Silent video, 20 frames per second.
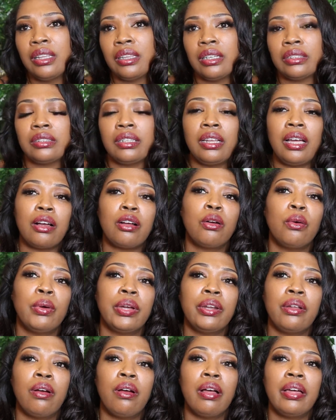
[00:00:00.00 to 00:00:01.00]
There's a lot
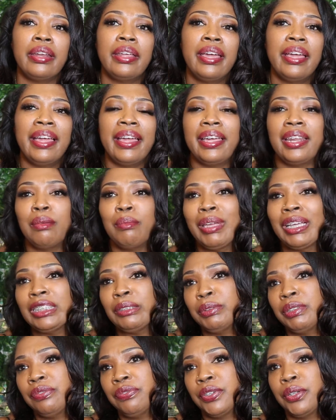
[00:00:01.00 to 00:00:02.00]
going on, and it
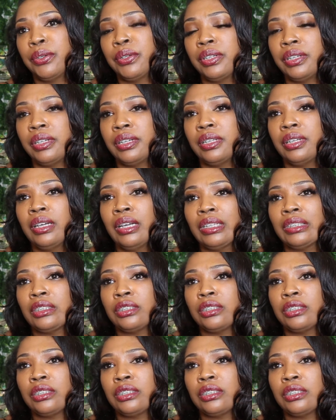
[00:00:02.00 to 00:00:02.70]
makes me feel good